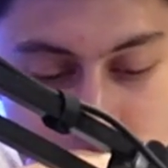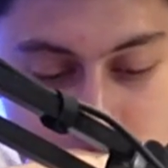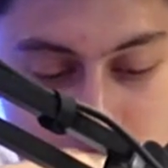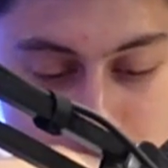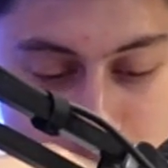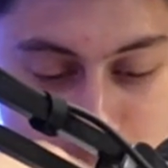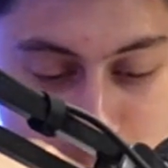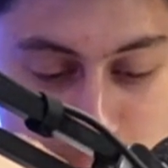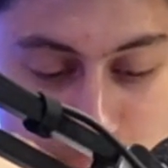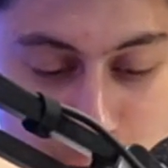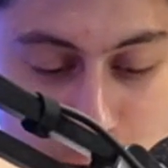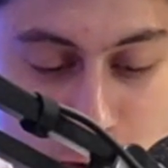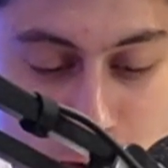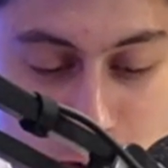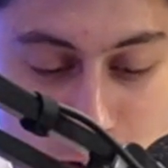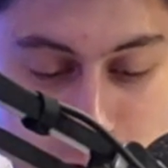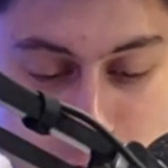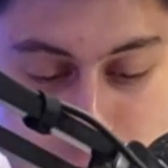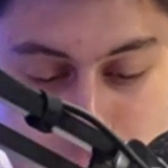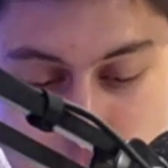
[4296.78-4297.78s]
I've
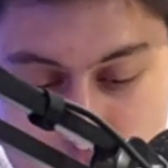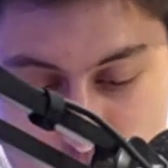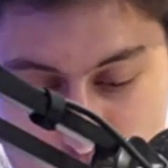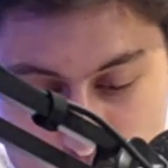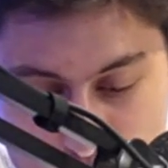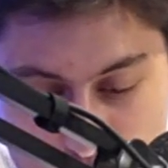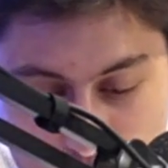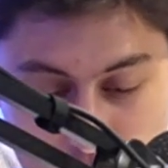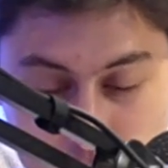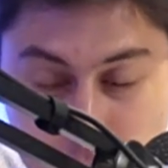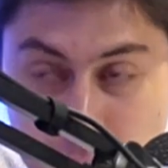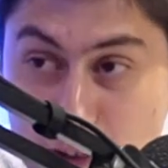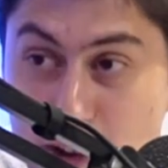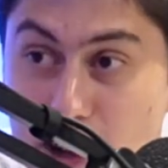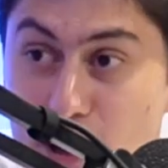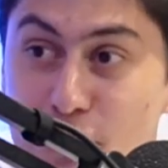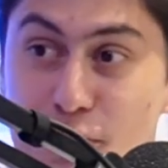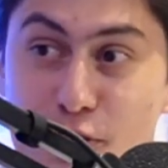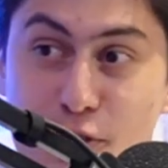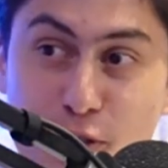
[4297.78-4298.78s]
got next one,
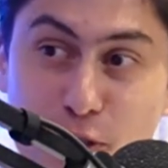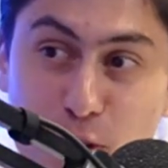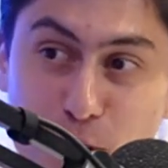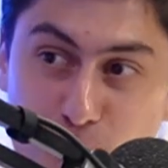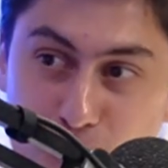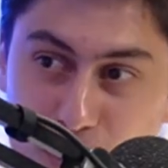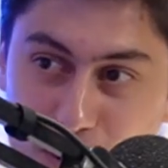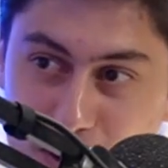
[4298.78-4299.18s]
Olivier Giroud.